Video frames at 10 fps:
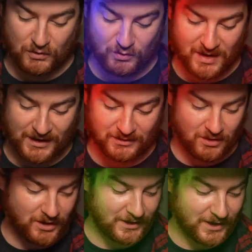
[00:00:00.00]
Oh my
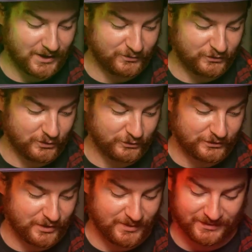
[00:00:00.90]
God, I am so
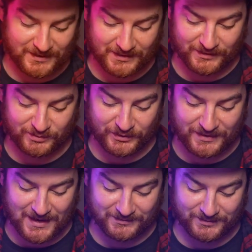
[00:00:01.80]
sorry about that. Let's put
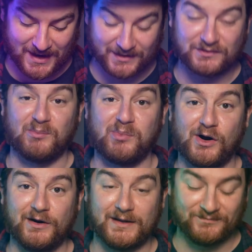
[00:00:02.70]
that back to
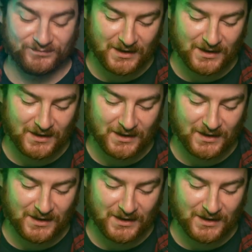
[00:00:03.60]
party.